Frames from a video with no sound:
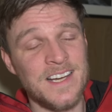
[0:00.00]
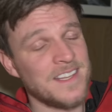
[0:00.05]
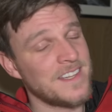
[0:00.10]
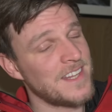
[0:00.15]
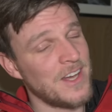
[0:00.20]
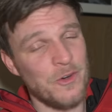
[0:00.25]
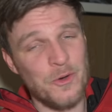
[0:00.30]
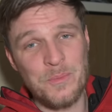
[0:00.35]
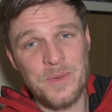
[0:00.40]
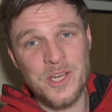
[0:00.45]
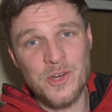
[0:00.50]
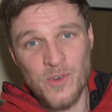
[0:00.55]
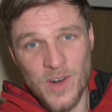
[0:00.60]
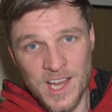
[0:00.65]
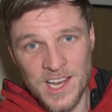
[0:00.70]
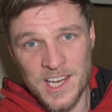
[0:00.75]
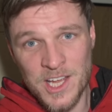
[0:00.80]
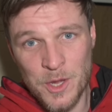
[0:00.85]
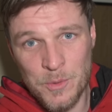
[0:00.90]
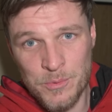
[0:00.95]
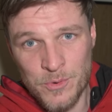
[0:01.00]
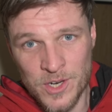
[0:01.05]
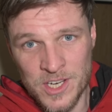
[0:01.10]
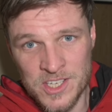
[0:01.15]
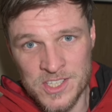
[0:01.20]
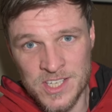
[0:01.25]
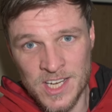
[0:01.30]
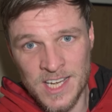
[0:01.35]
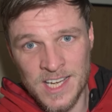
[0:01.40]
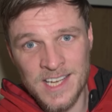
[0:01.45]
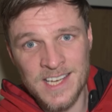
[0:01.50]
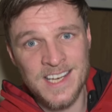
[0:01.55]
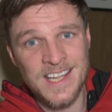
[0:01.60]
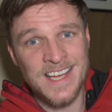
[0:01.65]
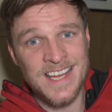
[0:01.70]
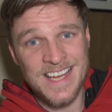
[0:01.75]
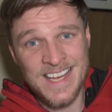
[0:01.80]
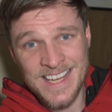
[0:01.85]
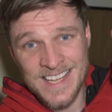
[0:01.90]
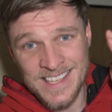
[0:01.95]
That would be greatly appreciated.
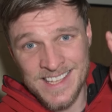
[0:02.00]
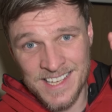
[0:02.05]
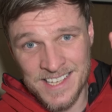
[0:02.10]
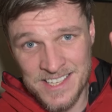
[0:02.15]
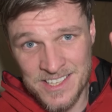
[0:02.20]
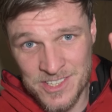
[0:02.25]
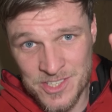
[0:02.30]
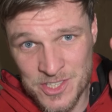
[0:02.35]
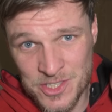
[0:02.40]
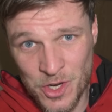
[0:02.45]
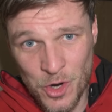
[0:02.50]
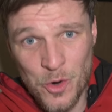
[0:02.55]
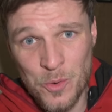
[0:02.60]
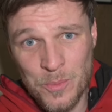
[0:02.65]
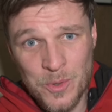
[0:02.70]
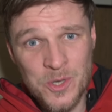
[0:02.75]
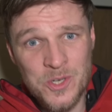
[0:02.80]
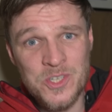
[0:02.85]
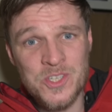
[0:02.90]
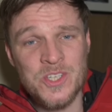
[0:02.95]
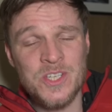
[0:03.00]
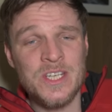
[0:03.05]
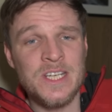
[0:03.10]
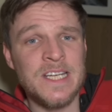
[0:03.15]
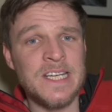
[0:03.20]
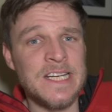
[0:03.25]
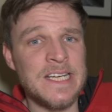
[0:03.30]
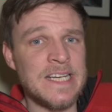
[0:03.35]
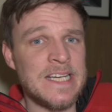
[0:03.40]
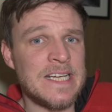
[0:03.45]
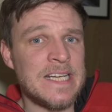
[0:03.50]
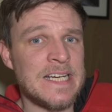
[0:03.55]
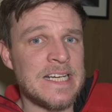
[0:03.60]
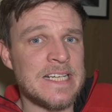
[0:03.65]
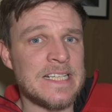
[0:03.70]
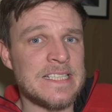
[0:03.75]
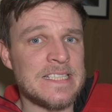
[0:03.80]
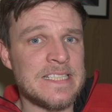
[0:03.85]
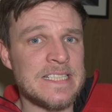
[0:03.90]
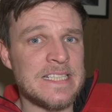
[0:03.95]
Thank you so much.
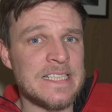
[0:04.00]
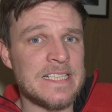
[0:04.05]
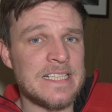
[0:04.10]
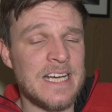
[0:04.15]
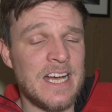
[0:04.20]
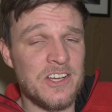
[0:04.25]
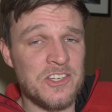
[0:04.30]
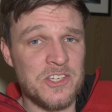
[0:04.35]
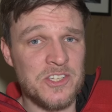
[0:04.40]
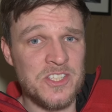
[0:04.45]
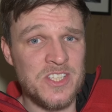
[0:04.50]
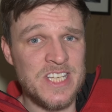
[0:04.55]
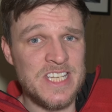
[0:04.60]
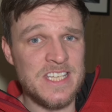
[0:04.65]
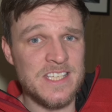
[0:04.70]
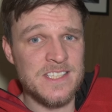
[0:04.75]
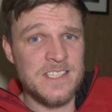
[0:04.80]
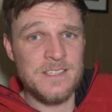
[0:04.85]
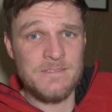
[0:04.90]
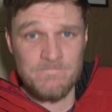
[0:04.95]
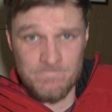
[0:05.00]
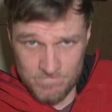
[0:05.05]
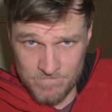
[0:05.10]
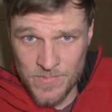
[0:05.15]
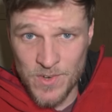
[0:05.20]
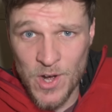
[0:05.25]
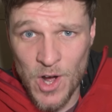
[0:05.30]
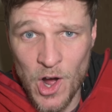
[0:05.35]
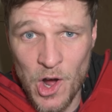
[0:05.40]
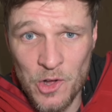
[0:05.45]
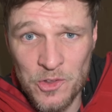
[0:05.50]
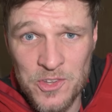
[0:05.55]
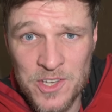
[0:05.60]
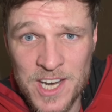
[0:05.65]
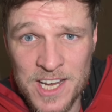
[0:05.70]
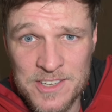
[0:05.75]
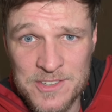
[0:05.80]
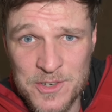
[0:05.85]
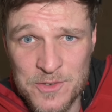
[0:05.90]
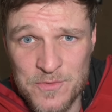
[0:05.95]
And I shall see yous on the
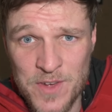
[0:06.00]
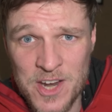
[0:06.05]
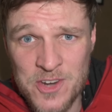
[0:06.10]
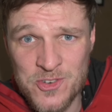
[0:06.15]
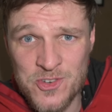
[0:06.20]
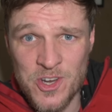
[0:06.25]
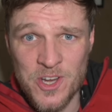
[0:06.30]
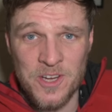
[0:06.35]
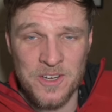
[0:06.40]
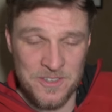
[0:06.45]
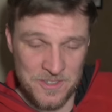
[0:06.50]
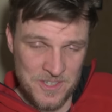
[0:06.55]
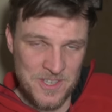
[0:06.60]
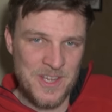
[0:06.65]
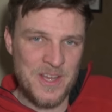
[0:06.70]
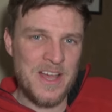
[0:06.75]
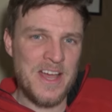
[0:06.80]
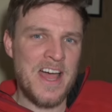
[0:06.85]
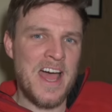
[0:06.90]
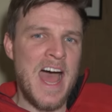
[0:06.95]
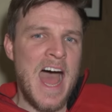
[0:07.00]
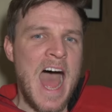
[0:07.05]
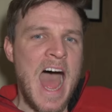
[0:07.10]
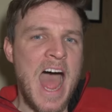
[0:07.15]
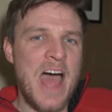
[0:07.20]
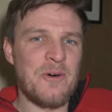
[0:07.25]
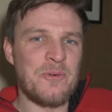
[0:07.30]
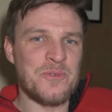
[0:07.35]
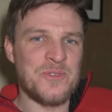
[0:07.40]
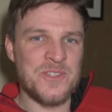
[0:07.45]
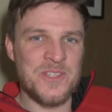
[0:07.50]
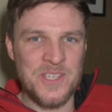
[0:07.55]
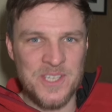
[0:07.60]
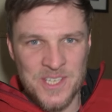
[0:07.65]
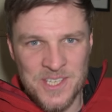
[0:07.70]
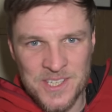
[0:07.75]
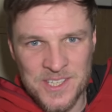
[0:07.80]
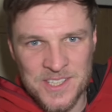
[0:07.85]
next adventure. Out.